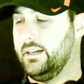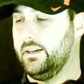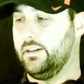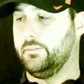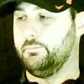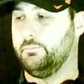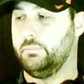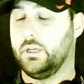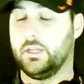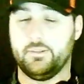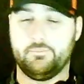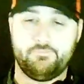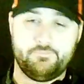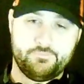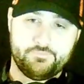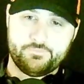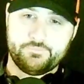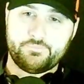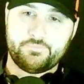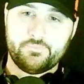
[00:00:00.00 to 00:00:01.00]
But
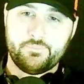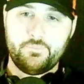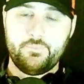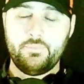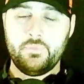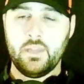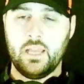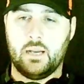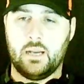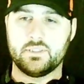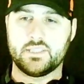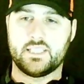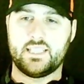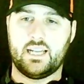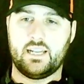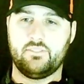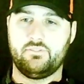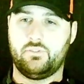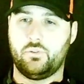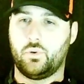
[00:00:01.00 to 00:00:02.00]
I'm
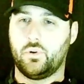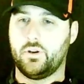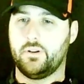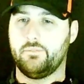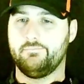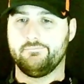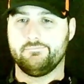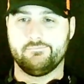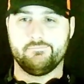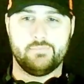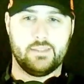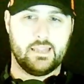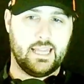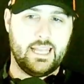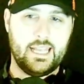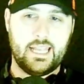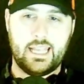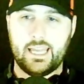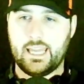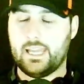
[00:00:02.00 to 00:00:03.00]
excited for it.
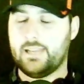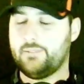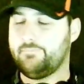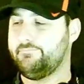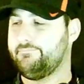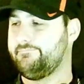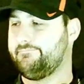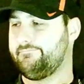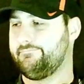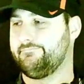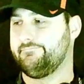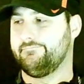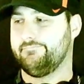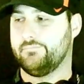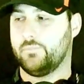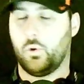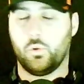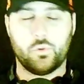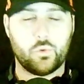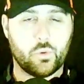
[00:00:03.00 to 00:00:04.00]
Late game
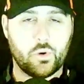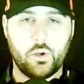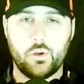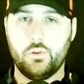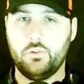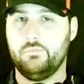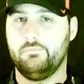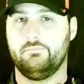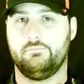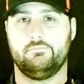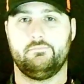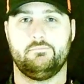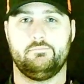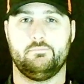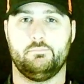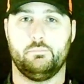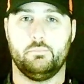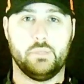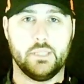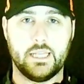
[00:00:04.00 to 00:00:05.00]
on the road,
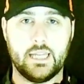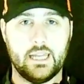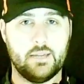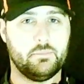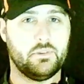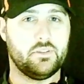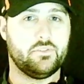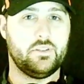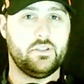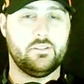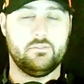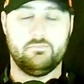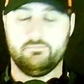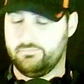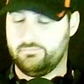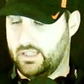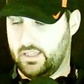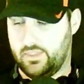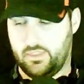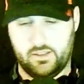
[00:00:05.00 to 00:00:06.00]
big atmosphere.
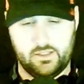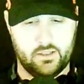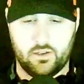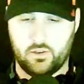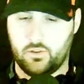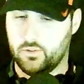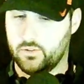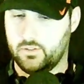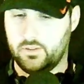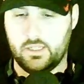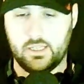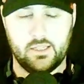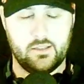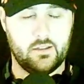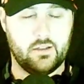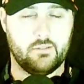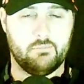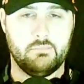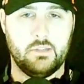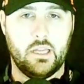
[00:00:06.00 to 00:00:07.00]
I think Dogs get it done.
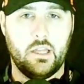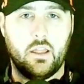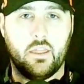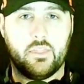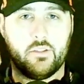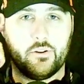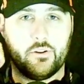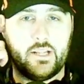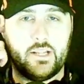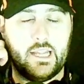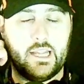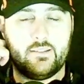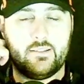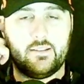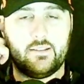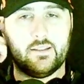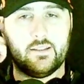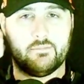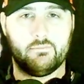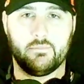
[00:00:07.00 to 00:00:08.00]

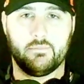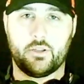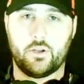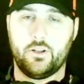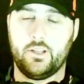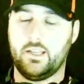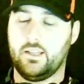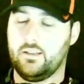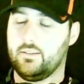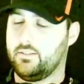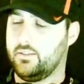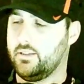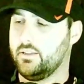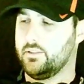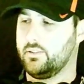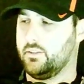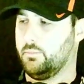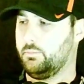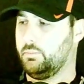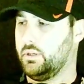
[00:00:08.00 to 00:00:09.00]
38-10. 38-10 is
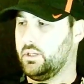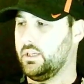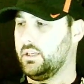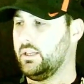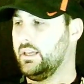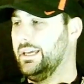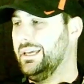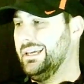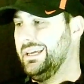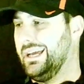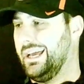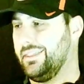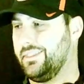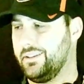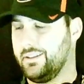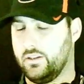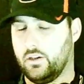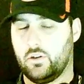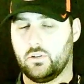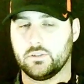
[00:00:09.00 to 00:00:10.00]
the pick. I think
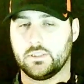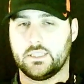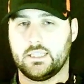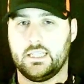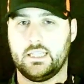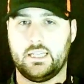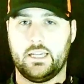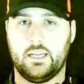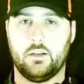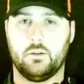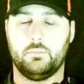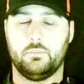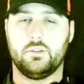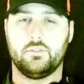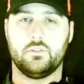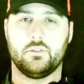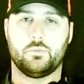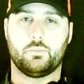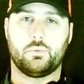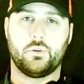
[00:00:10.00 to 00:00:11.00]
Dogs take care of
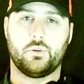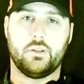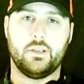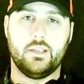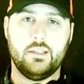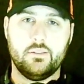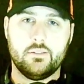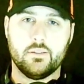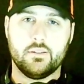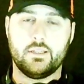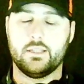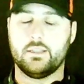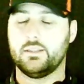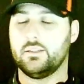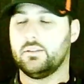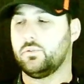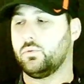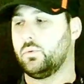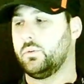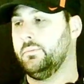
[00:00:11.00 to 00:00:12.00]
business pretty easily in
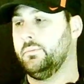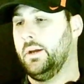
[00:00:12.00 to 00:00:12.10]
this one.